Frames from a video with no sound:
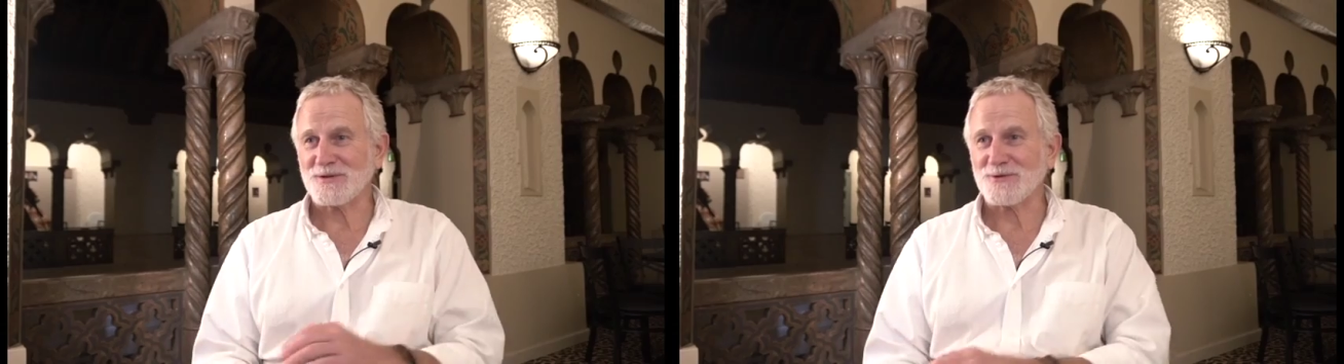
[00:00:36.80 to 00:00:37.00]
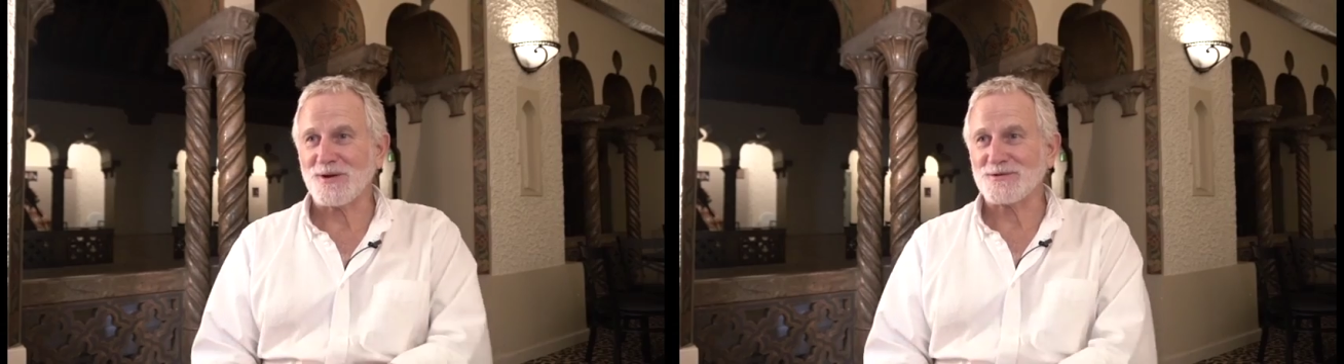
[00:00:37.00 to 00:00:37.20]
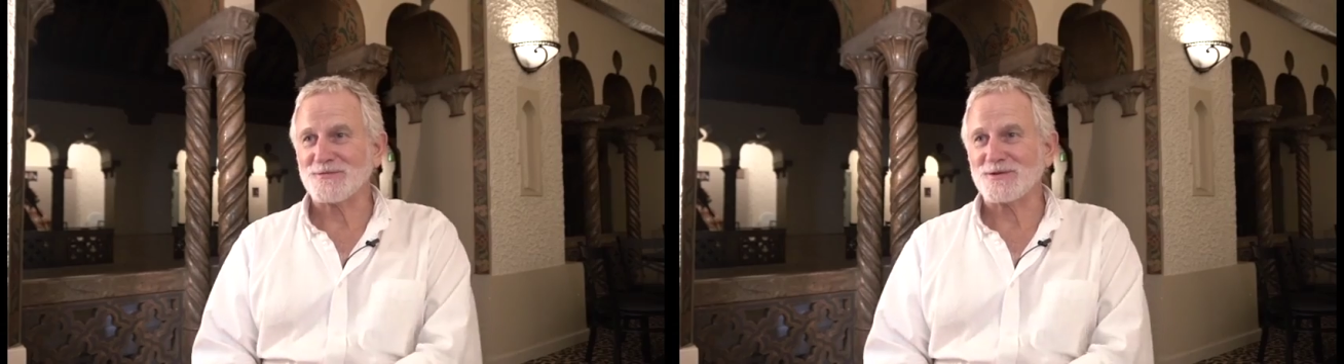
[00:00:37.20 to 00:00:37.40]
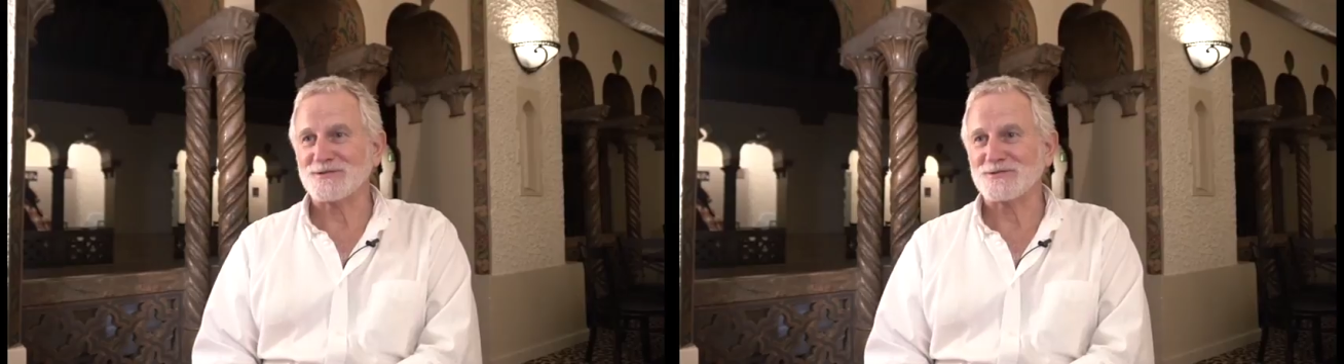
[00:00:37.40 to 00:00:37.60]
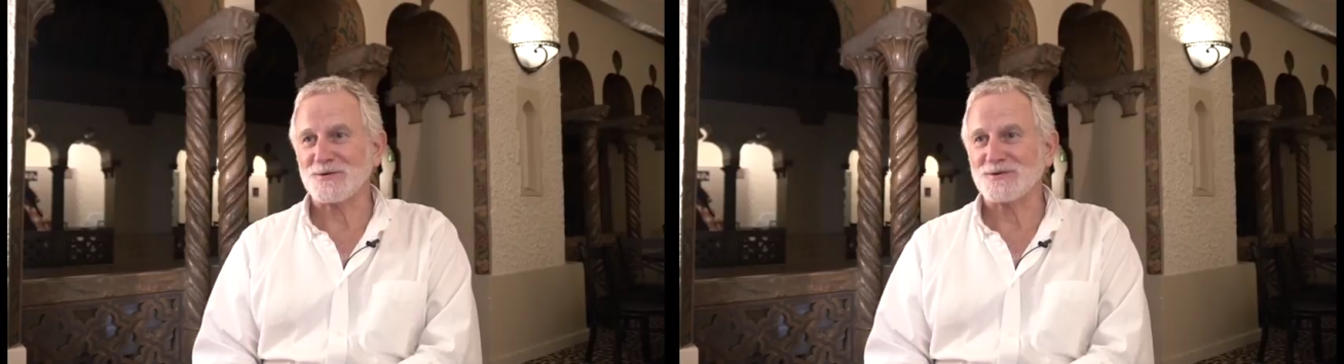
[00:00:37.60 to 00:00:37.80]
of the great
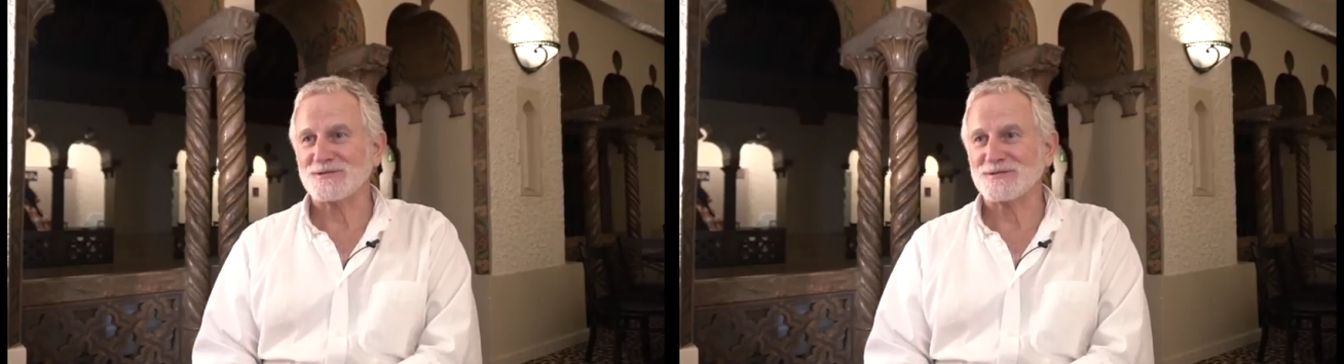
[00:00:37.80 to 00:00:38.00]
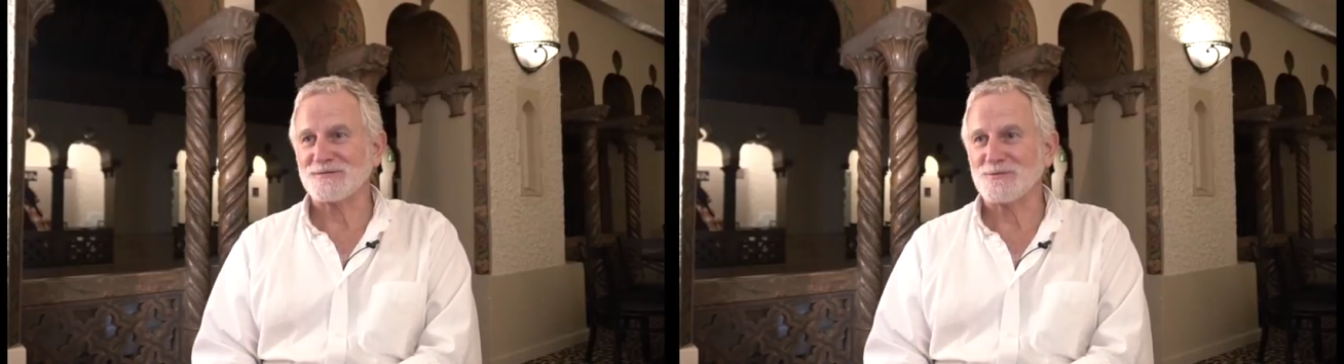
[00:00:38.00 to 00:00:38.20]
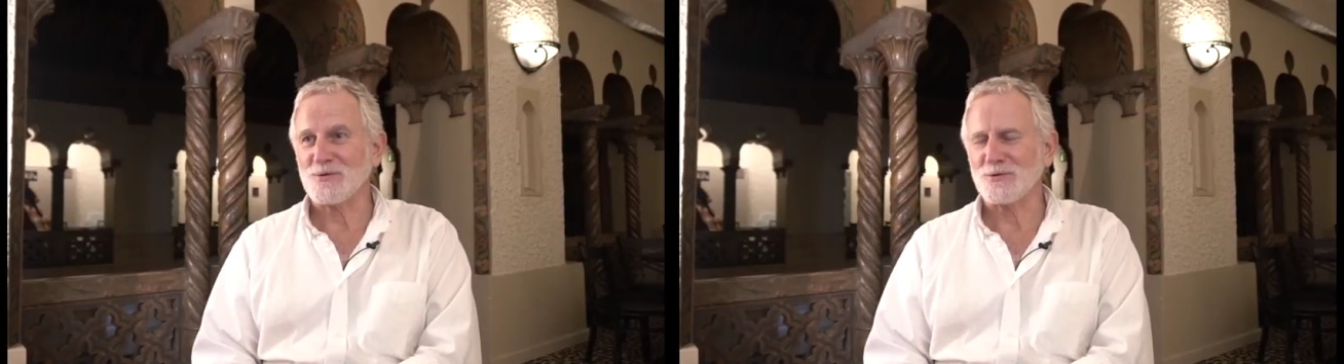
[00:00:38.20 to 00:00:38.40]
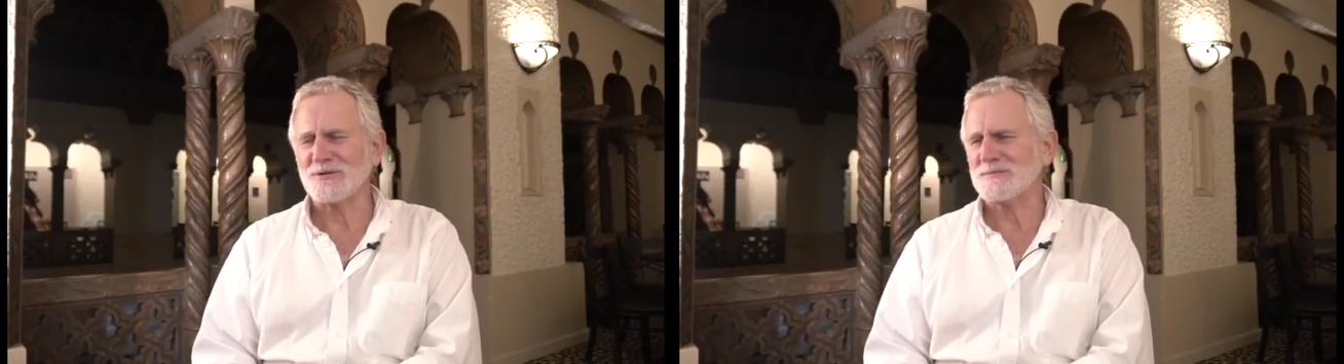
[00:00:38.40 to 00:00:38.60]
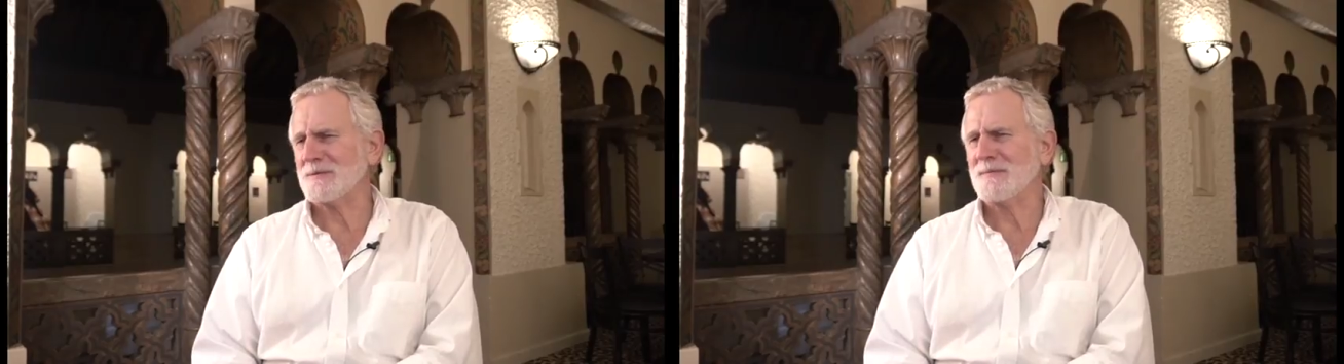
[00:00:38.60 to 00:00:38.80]
adventure stories of the
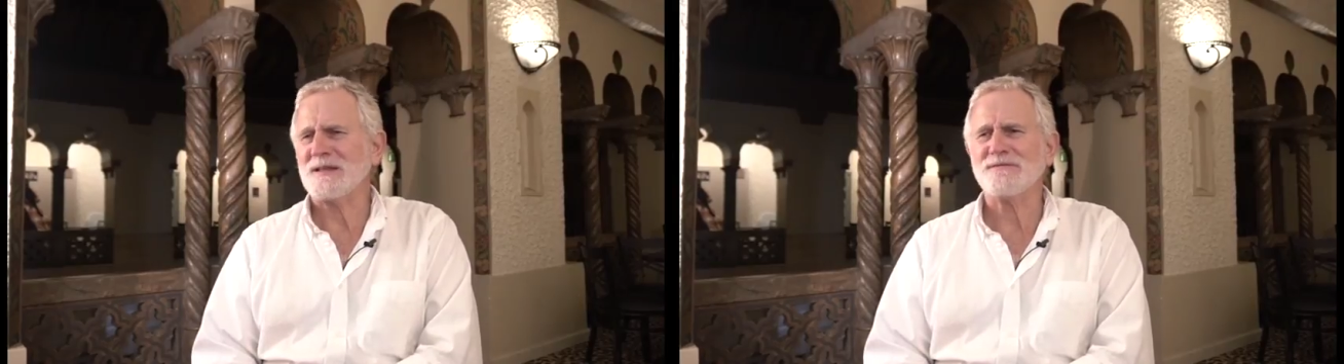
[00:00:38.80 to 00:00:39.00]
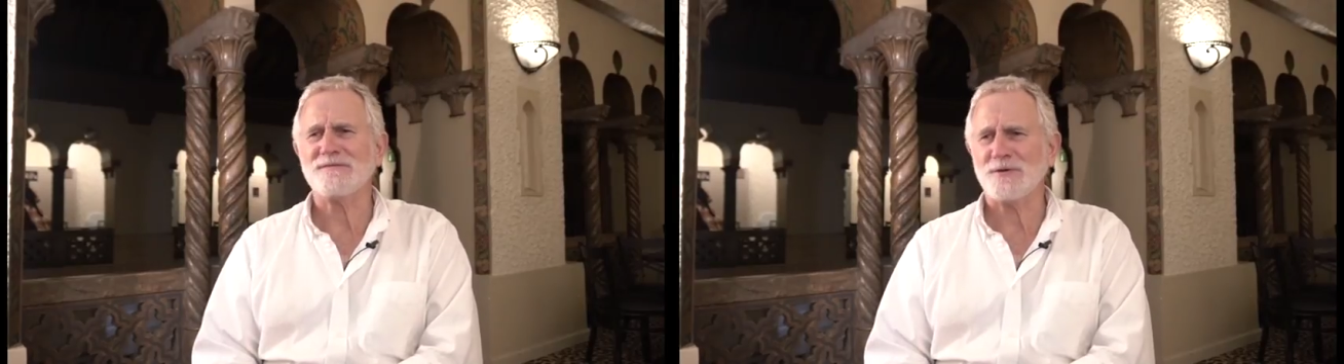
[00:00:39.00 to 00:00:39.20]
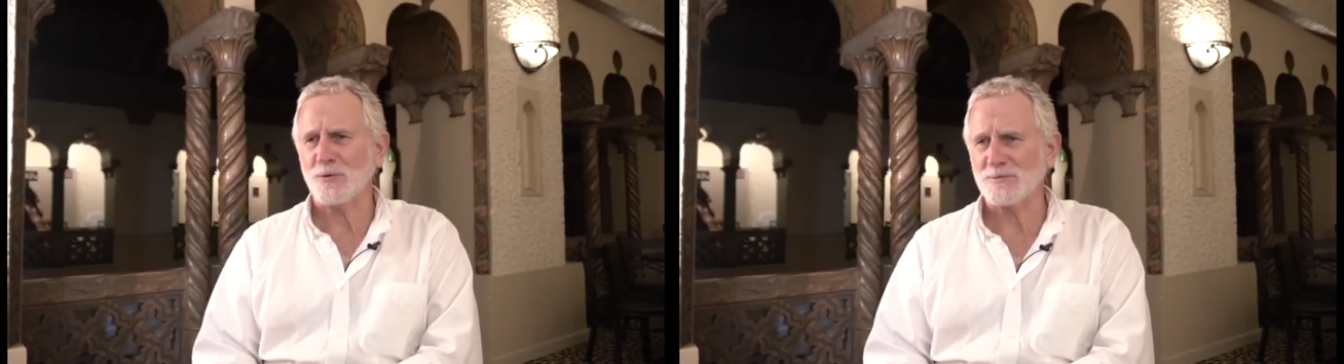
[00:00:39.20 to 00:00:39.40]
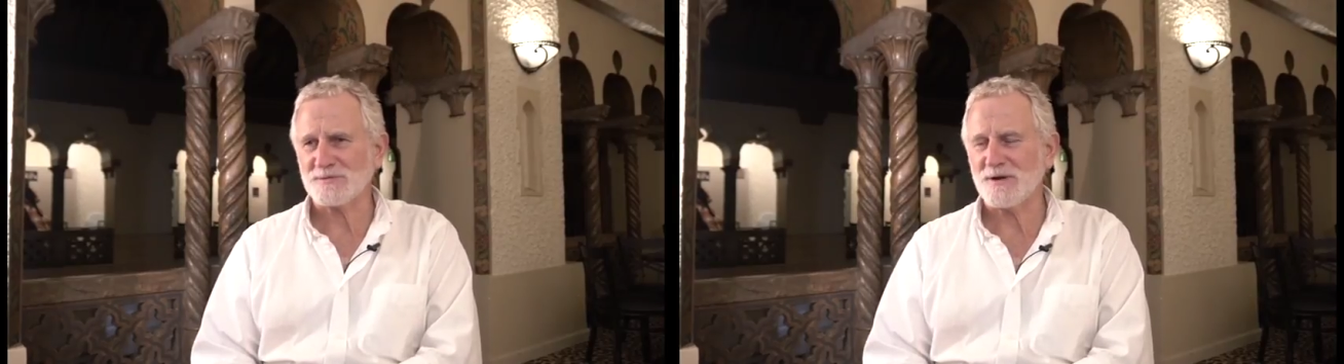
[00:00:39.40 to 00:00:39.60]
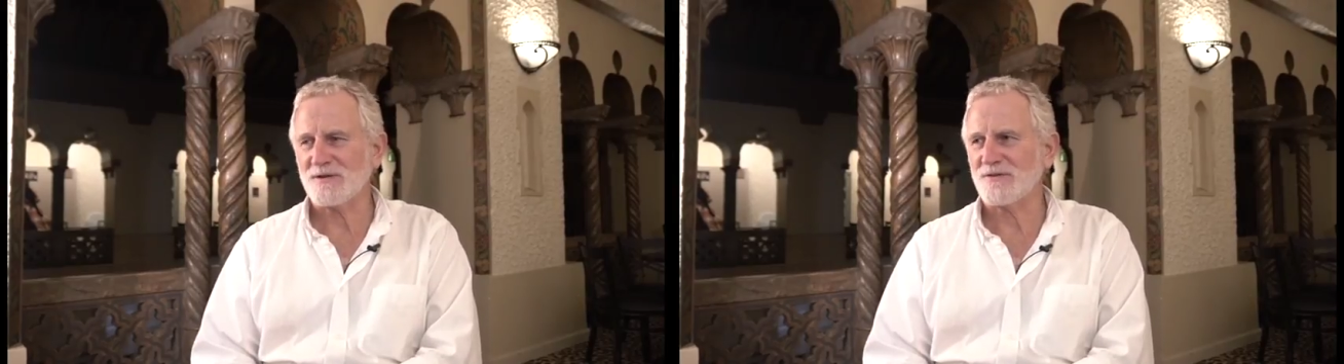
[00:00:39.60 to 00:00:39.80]
world. There's been many
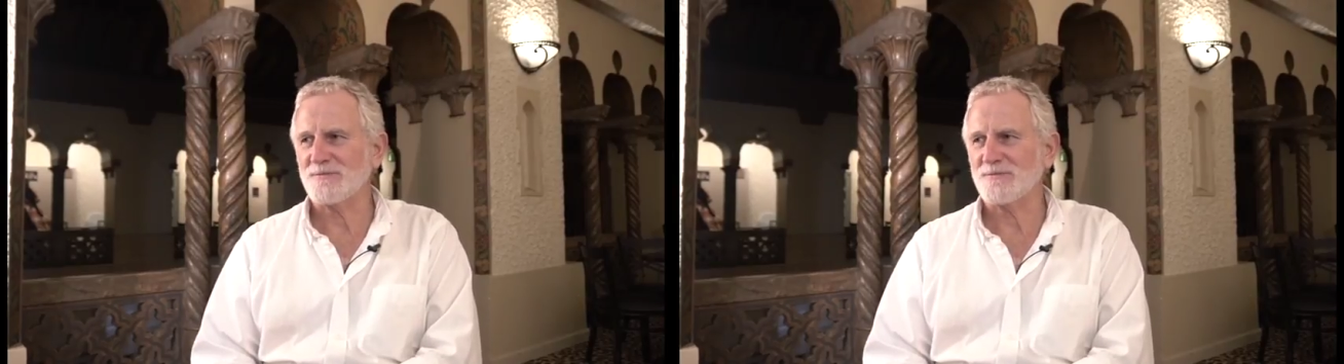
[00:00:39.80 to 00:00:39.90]
films about it.